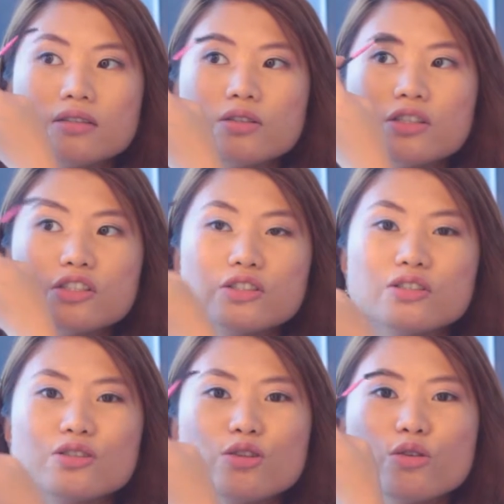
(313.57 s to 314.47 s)
So it
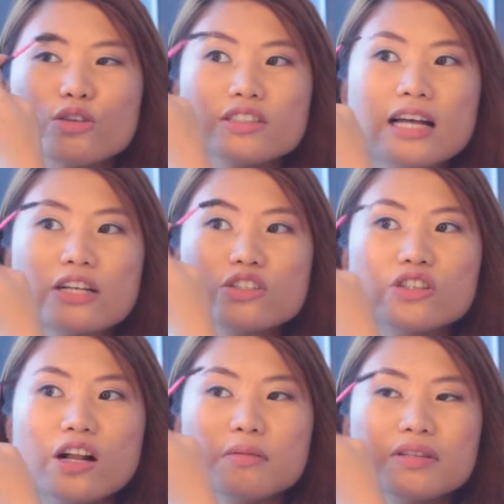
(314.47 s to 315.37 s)
just looks
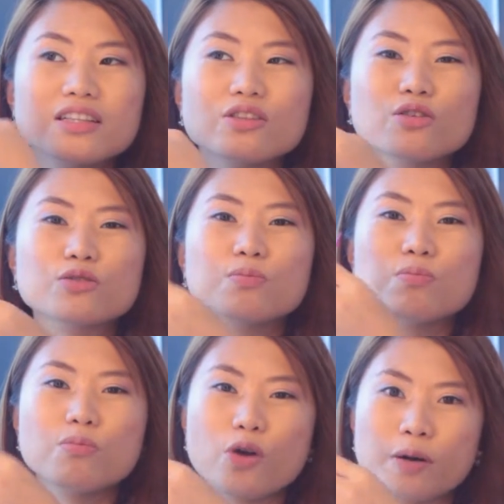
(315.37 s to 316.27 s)
natural, but it looks
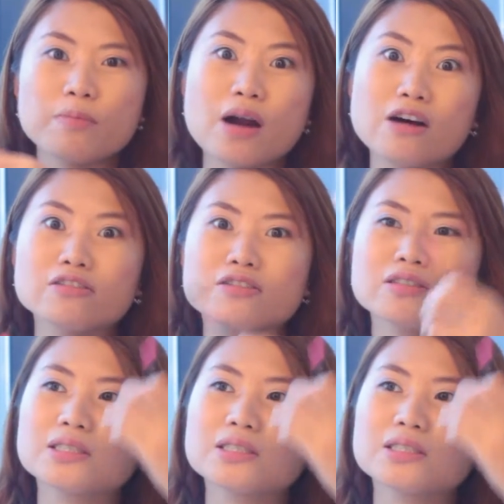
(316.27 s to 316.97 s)
more brown.